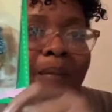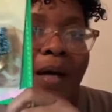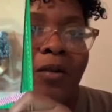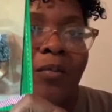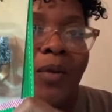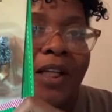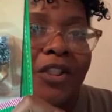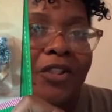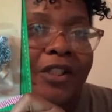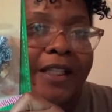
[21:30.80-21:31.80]
bottle
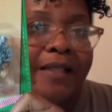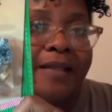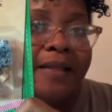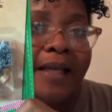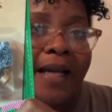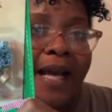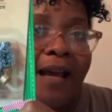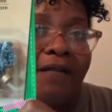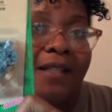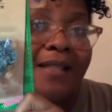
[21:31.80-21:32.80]
brush trees, and I
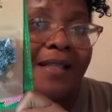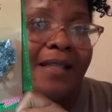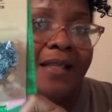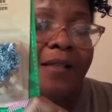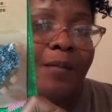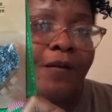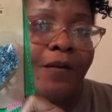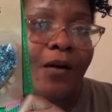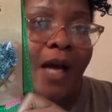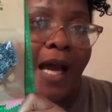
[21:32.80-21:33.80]
haven't seen these before.